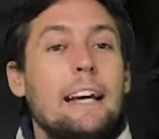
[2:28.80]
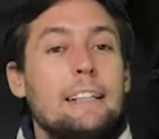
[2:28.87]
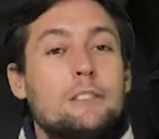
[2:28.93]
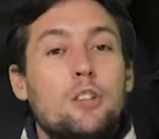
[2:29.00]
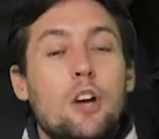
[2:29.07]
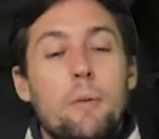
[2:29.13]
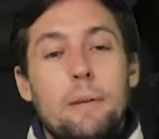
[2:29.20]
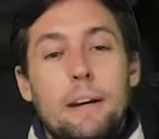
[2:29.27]
has
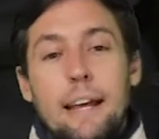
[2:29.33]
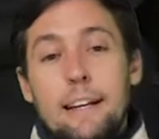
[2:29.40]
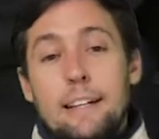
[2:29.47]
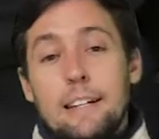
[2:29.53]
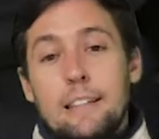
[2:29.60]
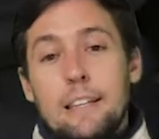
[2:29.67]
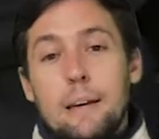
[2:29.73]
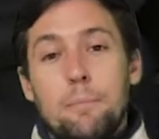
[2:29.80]

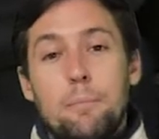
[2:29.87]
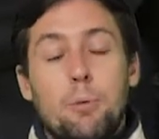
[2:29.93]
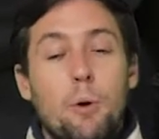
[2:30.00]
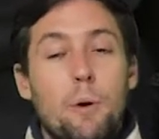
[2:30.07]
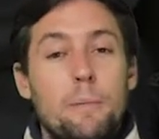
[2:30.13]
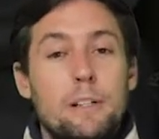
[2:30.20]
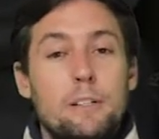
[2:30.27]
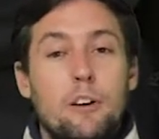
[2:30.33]
terminated the
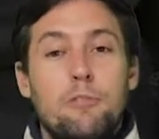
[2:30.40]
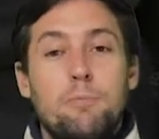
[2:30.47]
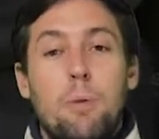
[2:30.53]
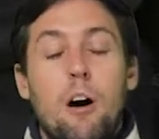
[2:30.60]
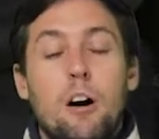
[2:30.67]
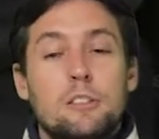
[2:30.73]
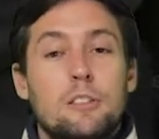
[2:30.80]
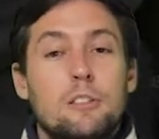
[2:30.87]
employment of
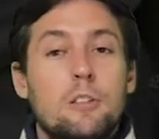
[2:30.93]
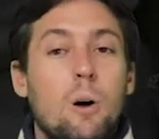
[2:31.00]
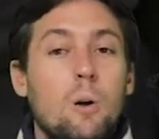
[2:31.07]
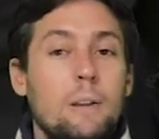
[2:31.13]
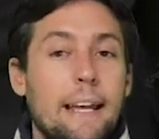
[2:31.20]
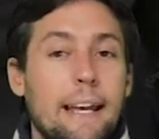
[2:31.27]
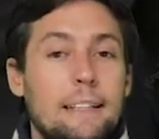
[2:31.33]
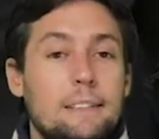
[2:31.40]
Pastor
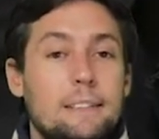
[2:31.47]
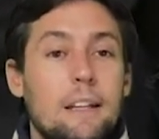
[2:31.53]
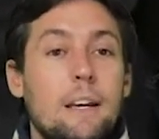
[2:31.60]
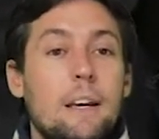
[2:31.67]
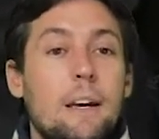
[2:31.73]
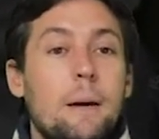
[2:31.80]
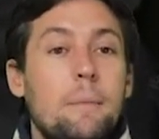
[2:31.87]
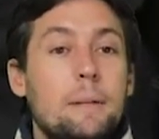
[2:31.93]
Cole Lentz,
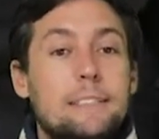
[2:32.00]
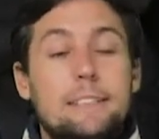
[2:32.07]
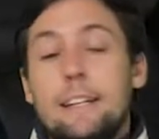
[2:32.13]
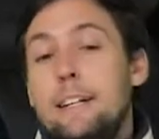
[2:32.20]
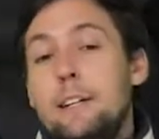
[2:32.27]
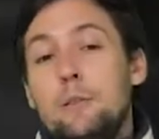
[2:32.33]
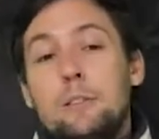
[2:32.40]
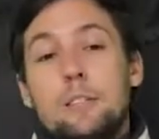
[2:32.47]
Mr.
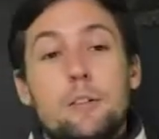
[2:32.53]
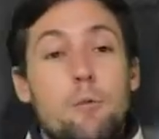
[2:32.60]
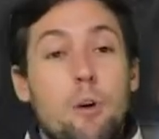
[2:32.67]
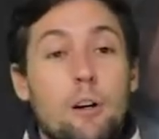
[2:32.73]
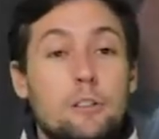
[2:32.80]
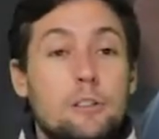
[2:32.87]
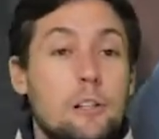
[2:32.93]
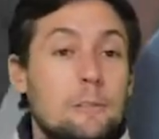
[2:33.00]
Houston
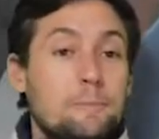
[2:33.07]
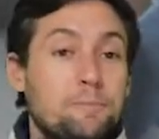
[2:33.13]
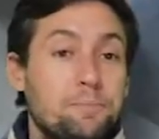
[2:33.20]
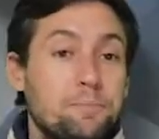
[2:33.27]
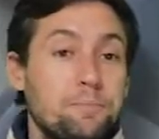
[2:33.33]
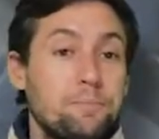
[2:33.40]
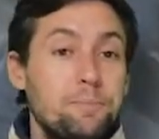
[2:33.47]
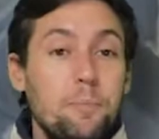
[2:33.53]
wrote.
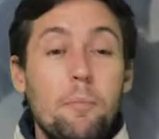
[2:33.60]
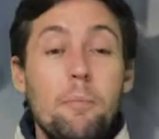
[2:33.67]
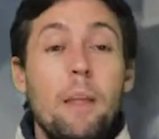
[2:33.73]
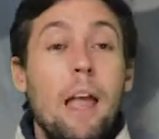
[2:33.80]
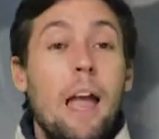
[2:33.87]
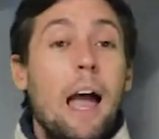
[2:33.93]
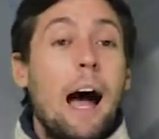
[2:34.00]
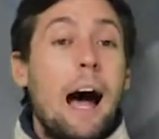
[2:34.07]

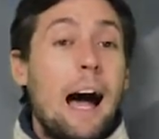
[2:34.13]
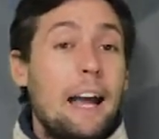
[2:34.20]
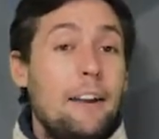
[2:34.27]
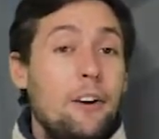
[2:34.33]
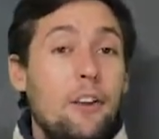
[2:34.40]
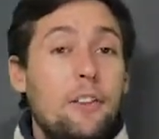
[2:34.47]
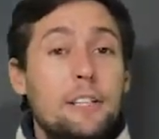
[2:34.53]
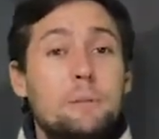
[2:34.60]
I
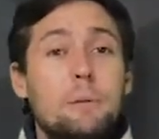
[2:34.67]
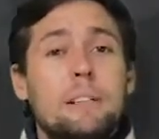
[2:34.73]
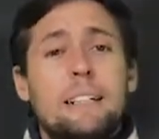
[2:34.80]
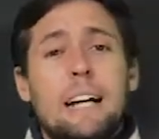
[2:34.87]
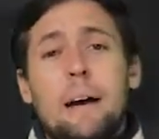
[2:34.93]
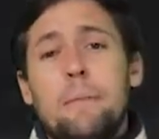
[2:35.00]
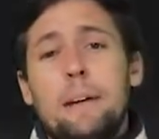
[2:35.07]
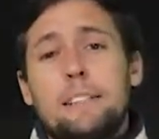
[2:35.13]
know this will
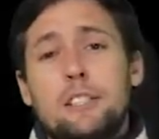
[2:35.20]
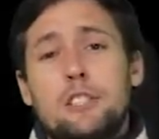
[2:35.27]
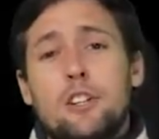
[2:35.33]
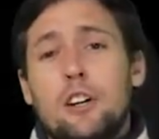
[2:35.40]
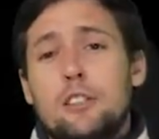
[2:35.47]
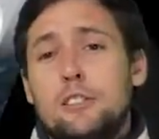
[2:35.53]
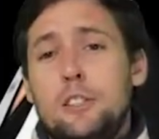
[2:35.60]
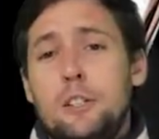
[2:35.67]
come as a
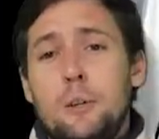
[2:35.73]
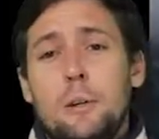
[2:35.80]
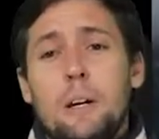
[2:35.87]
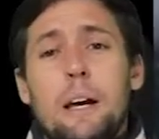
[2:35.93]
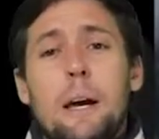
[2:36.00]
shock to you,